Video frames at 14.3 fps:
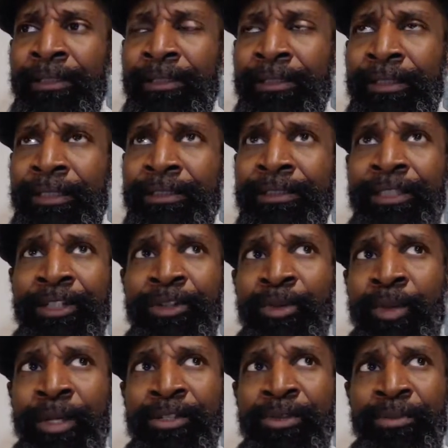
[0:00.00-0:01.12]
Let's see,
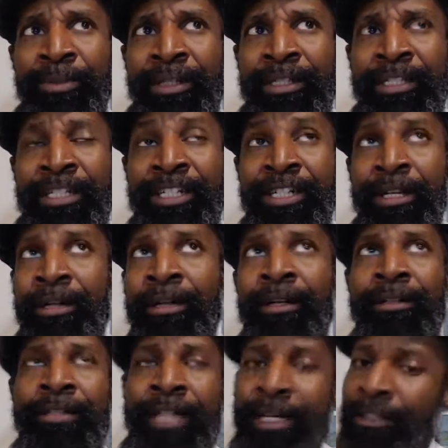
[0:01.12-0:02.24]
who else will be teaching?
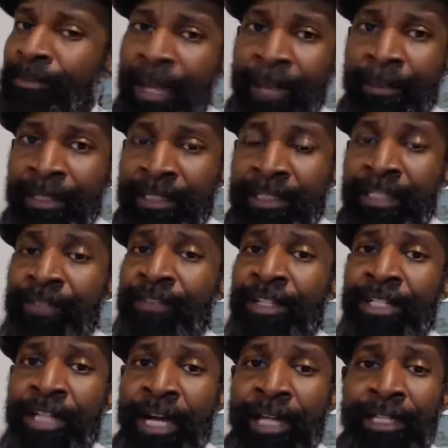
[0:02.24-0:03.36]
Dr. Pamela C.V.
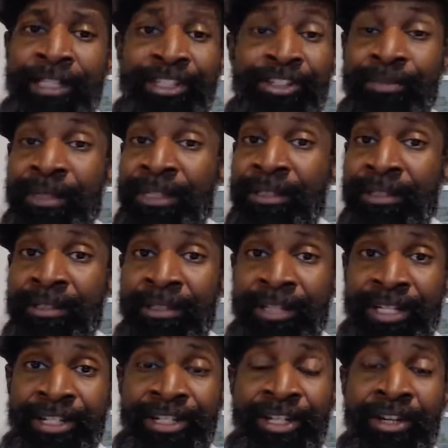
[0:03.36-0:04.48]
Jolly, she'll be
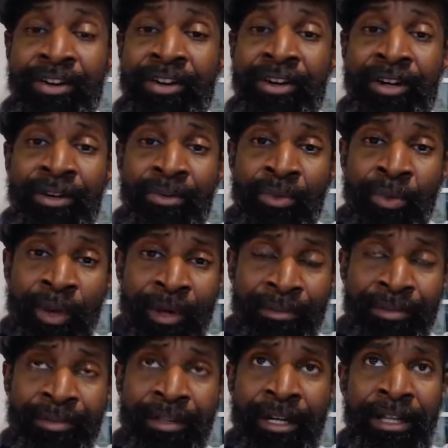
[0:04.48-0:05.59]
teaching on
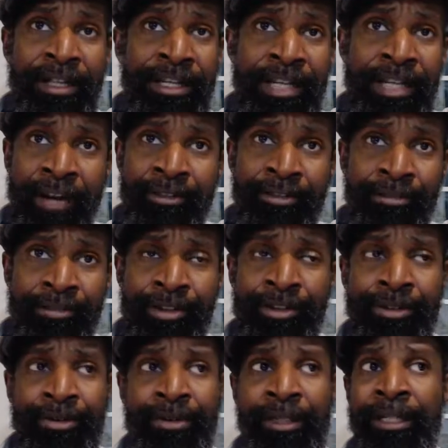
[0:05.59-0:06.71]
wealth, the narrow
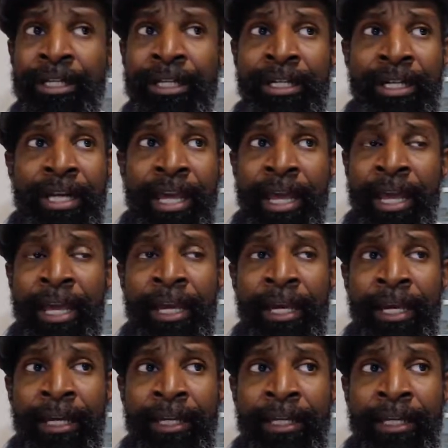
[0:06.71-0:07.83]
road.
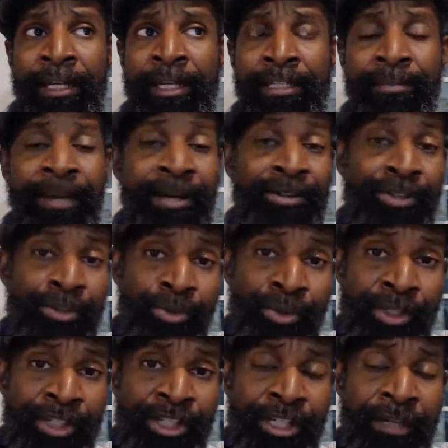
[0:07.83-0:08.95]
And it's about
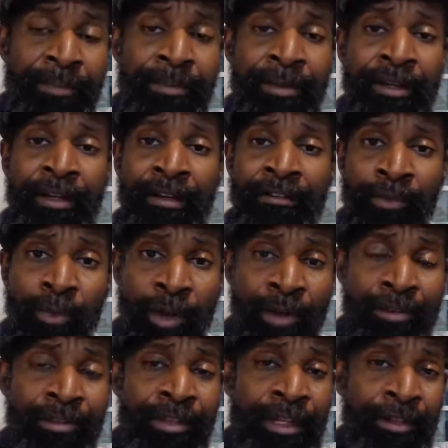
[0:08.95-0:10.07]
stewardship of
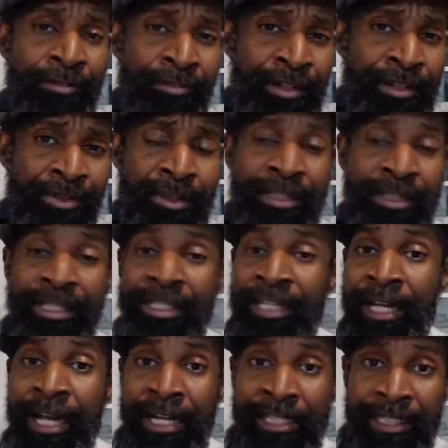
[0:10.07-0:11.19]
wealth and the resources
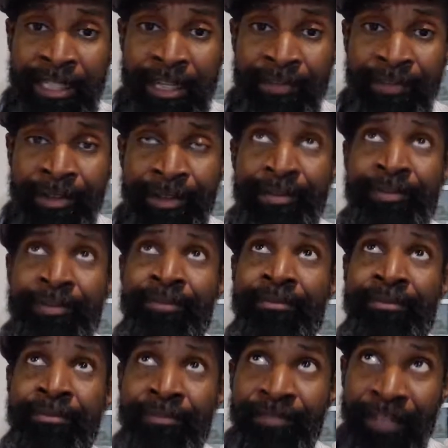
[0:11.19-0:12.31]
that God has given you.
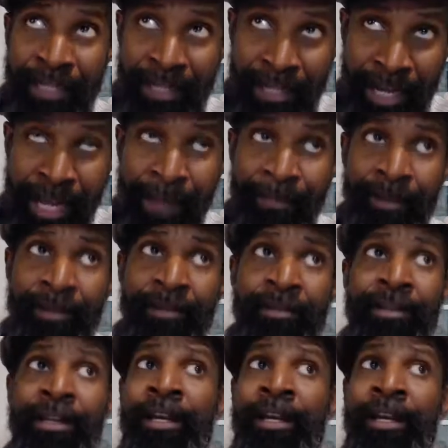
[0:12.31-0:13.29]
Phenomenal.